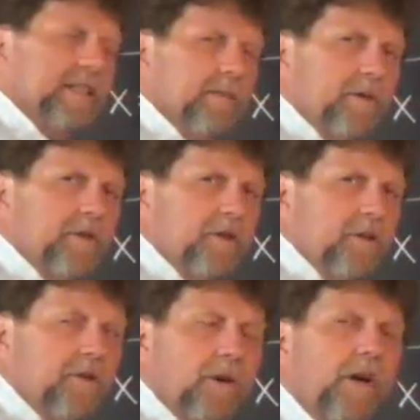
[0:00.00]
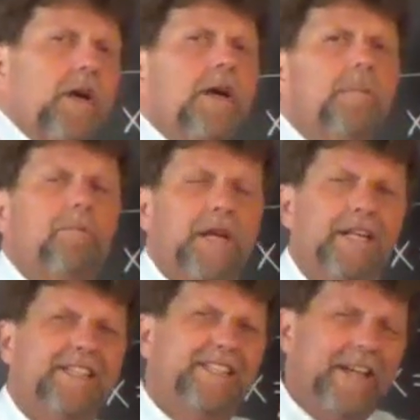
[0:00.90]
number 2, but
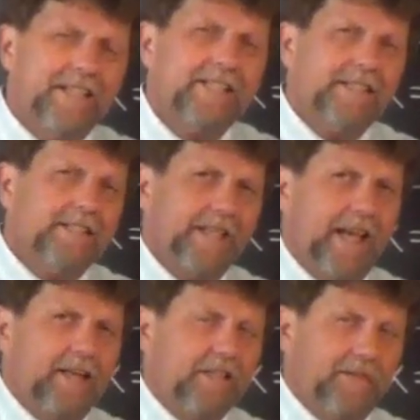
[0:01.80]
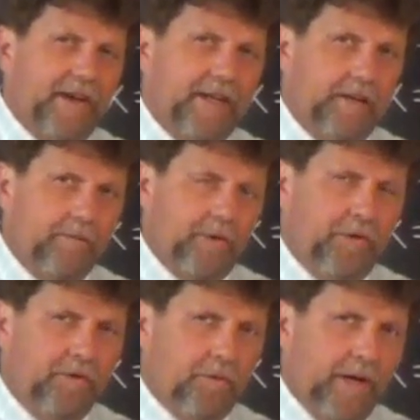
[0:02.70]
it doesn't satisfy number
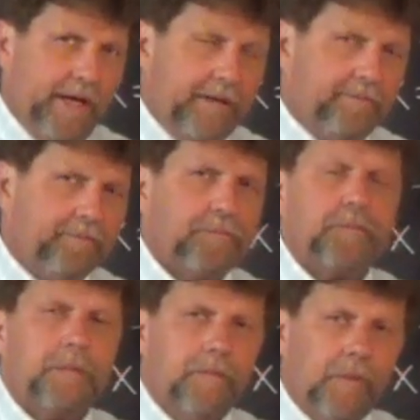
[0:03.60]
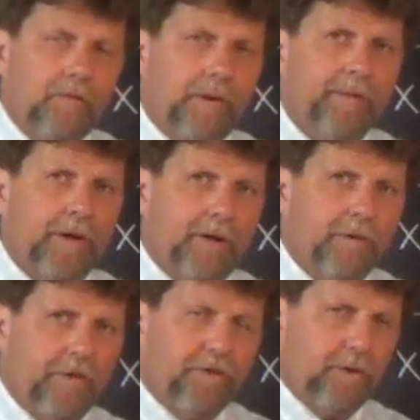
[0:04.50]
3. Remember,
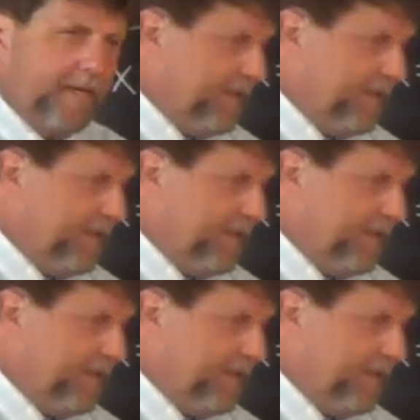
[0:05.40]
number 3